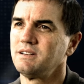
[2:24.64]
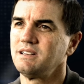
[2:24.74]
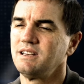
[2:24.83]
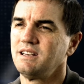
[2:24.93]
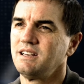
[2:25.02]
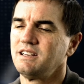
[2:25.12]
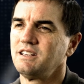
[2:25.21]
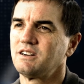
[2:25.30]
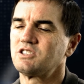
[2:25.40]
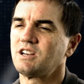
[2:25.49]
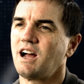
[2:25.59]
my
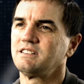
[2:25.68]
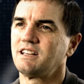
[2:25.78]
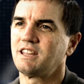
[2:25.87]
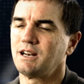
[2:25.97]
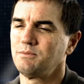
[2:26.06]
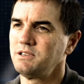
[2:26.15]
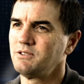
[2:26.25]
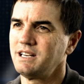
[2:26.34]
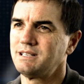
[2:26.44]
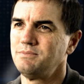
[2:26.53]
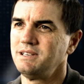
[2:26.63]
young child, I thought it would be
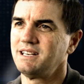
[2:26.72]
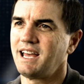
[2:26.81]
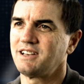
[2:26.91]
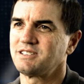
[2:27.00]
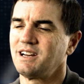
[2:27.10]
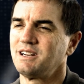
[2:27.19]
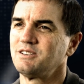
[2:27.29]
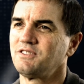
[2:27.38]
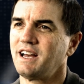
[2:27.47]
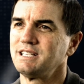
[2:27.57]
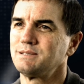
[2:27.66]
great to be an astronaut or
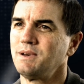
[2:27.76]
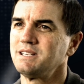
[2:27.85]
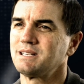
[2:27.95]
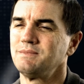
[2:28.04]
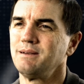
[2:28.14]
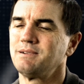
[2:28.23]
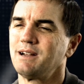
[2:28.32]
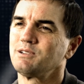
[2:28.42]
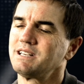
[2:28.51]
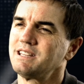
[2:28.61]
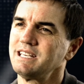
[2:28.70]
fly in space someday, but I
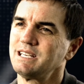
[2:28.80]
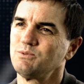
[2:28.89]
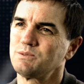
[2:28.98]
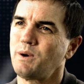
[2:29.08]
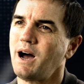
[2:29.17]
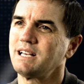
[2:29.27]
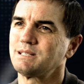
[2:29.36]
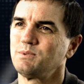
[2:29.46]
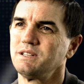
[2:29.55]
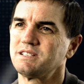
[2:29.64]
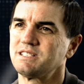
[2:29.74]
really didn't think it was
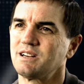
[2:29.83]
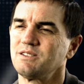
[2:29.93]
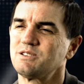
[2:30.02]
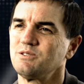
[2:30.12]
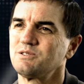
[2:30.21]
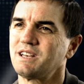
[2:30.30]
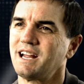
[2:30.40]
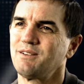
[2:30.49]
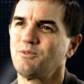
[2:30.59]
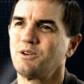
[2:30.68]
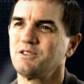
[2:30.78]
possible necessarily, so it's kind
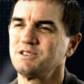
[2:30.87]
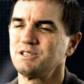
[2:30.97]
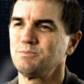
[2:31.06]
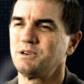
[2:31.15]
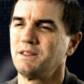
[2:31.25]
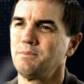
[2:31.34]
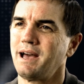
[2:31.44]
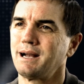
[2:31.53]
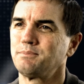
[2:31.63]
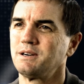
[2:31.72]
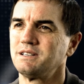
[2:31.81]
of one of those things you put on the
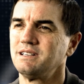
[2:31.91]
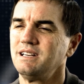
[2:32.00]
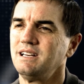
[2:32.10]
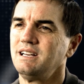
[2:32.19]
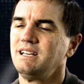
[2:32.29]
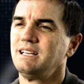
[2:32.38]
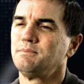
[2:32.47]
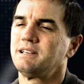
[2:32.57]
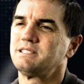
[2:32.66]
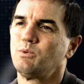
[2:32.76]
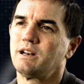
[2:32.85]
back burner. But
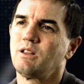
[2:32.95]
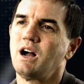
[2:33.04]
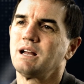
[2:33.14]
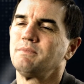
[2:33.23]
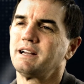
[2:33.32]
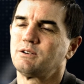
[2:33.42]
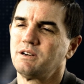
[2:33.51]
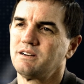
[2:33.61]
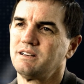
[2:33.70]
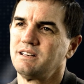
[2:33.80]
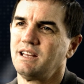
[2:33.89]
as I went along in my
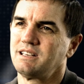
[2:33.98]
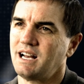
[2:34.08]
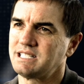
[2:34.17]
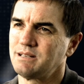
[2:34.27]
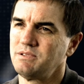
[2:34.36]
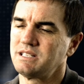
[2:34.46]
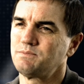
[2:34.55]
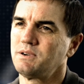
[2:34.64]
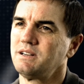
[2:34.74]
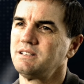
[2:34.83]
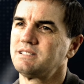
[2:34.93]
career and, and got some of the
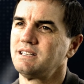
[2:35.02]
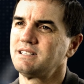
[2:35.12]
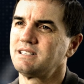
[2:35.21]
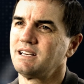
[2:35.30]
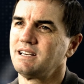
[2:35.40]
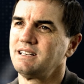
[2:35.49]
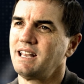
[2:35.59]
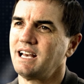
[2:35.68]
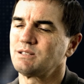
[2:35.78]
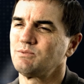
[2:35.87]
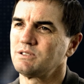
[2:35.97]
experience that uh,
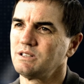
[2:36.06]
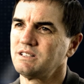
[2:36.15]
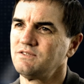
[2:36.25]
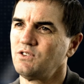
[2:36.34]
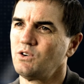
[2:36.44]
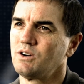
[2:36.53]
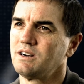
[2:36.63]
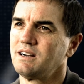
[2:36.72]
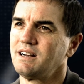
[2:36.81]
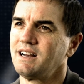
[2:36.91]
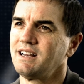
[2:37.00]
NASA was looking for,
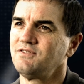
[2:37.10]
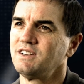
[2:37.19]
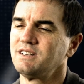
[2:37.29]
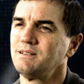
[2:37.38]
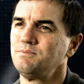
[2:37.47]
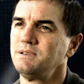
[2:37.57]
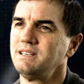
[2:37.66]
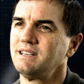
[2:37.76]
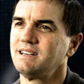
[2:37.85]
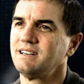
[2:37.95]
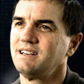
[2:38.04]
I figured it'd
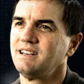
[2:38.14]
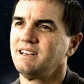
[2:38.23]
be, uh,